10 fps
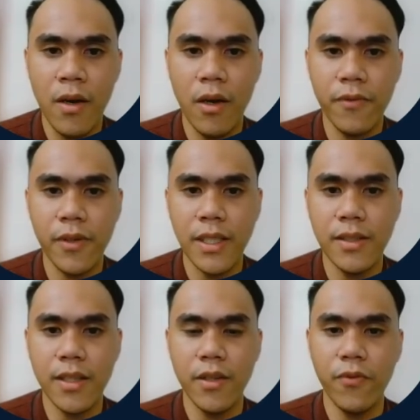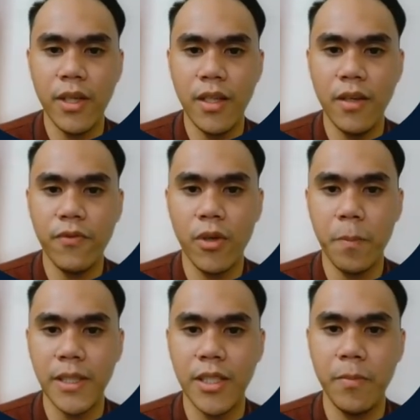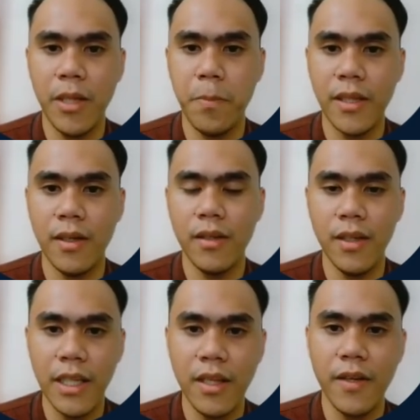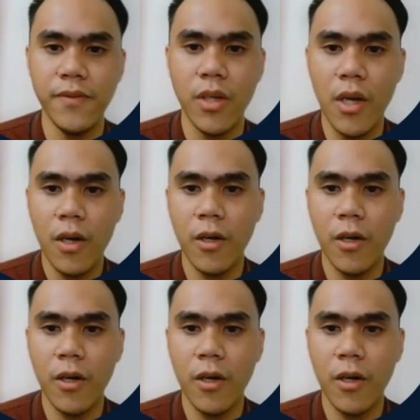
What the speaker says: offered instead of waiting for possibly better alternatives,